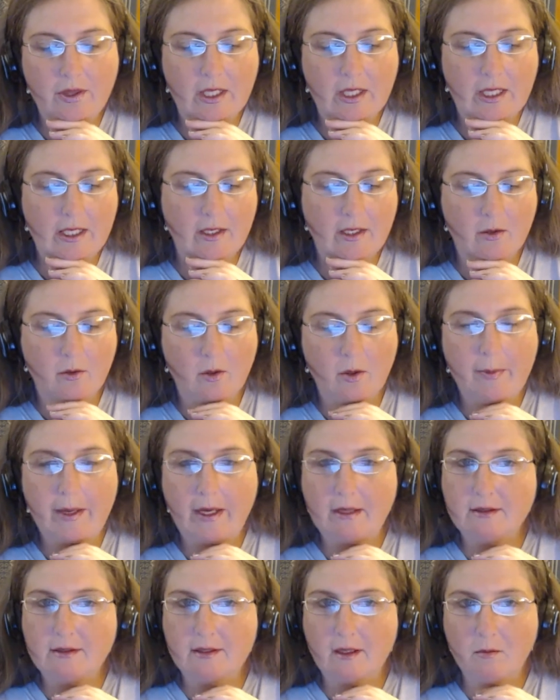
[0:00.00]
within you
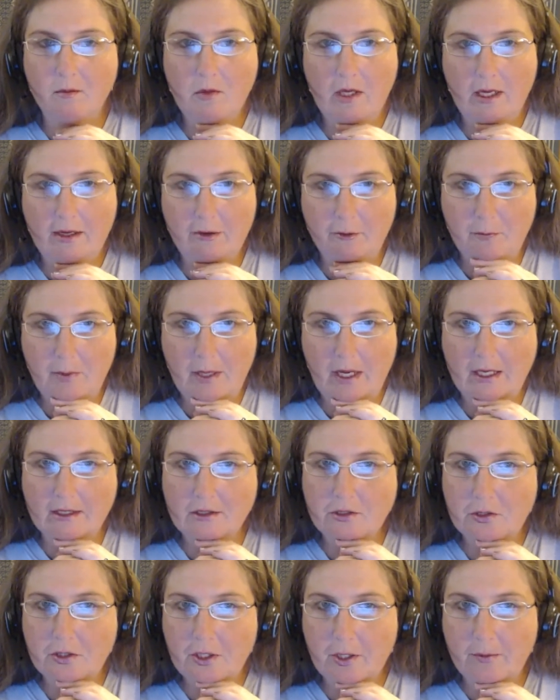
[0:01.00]
about some kind of
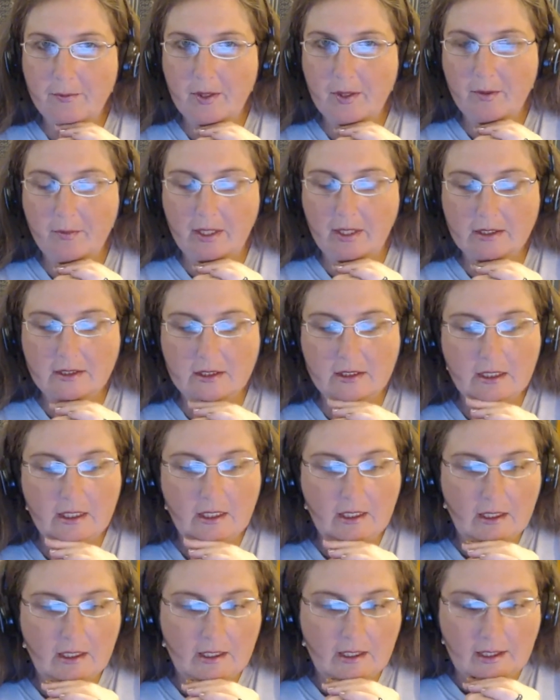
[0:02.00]
bond or commitment,
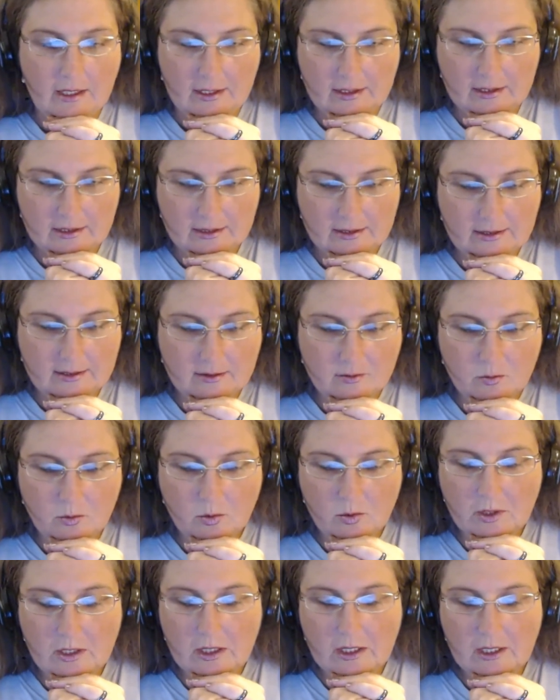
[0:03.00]
is
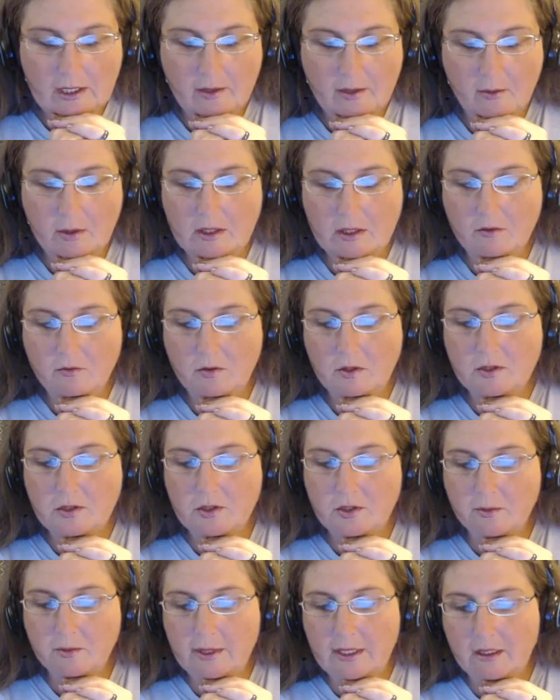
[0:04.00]
really what the
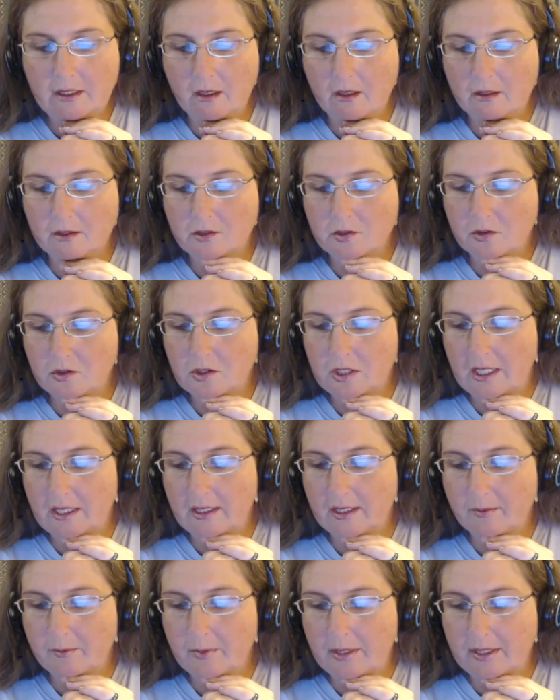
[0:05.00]
first three cards are
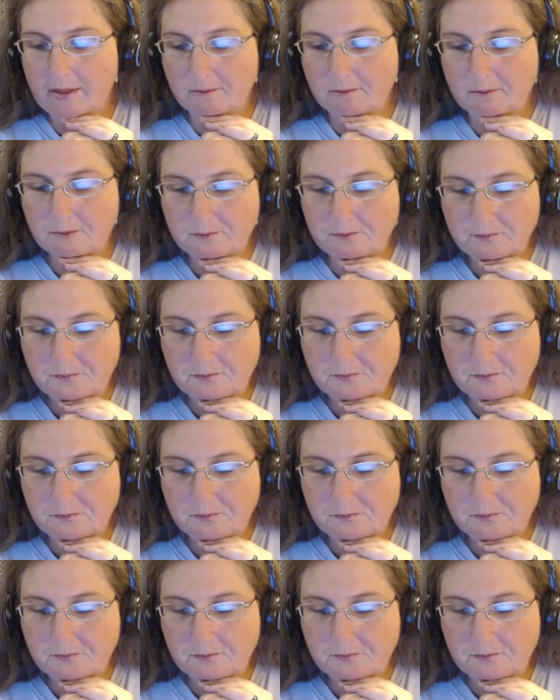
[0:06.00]
telling me.